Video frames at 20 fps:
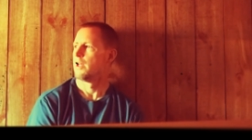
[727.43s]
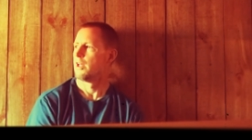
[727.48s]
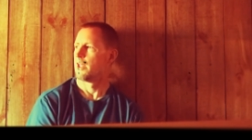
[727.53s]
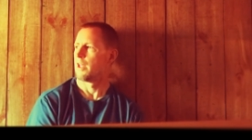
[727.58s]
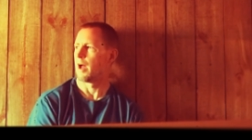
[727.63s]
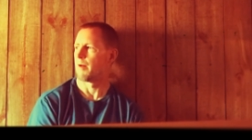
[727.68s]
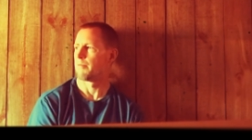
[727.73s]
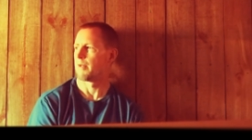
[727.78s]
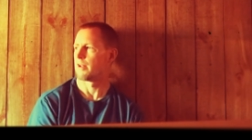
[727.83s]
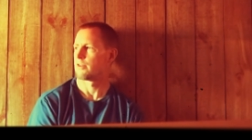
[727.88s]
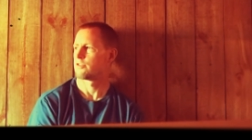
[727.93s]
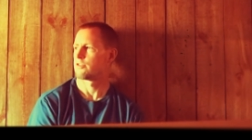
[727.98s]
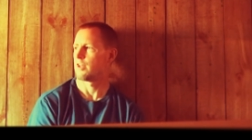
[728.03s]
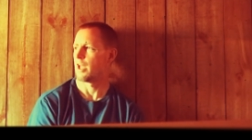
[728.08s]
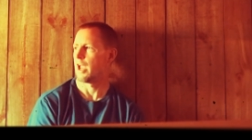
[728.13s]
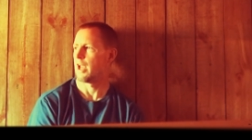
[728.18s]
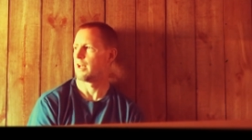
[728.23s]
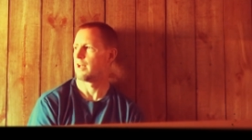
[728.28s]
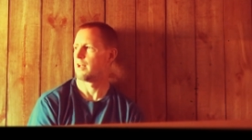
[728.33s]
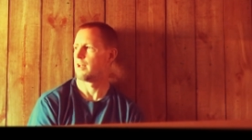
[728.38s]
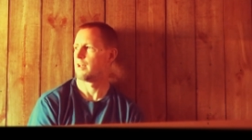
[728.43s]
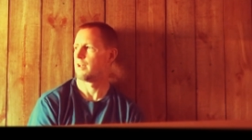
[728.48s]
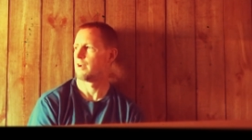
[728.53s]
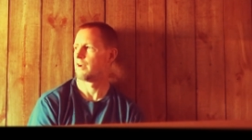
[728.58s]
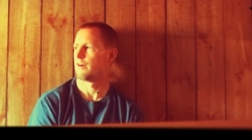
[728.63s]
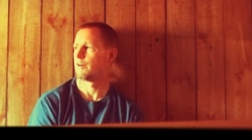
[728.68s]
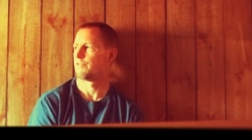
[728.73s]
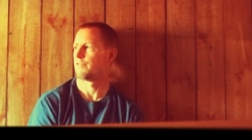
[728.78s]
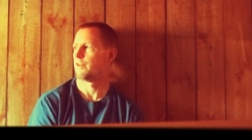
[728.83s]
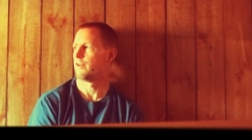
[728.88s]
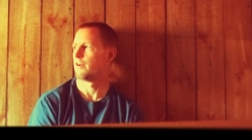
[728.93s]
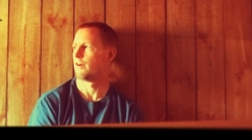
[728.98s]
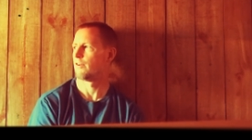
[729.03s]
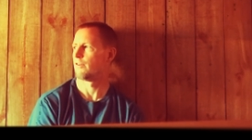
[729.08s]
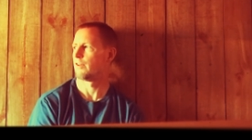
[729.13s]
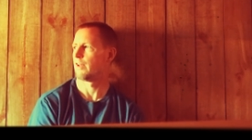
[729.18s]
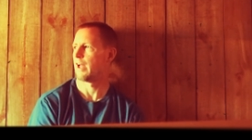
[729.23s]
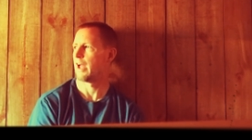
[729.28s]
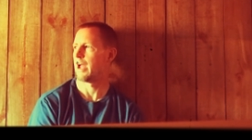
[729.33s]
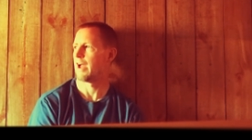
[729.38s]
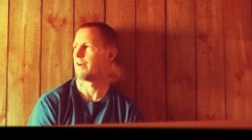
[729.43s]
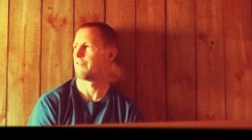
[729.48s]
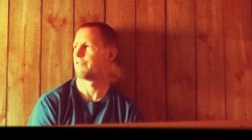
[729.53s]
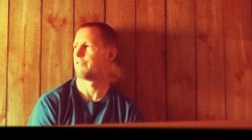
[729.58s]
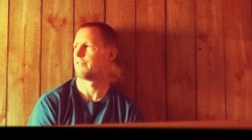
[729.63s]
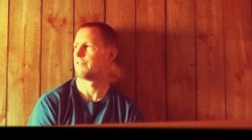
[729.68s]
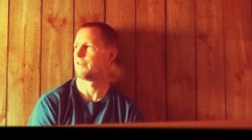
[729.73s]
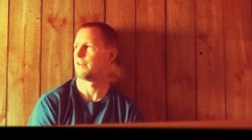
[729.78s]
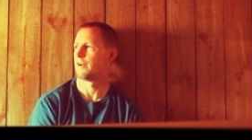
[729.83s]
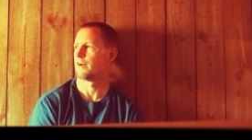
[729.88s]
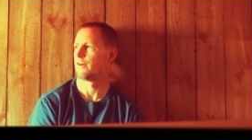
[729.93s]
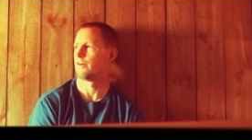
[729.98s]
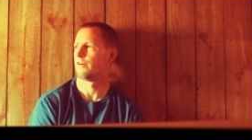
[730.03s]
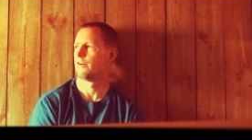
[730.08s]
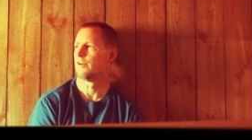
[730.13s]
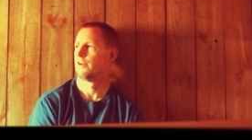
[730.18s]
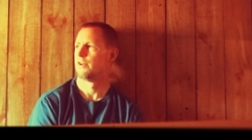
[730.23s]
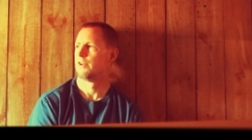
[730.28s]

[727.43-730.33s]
I'm not saying that, you know, if you don't have, you know,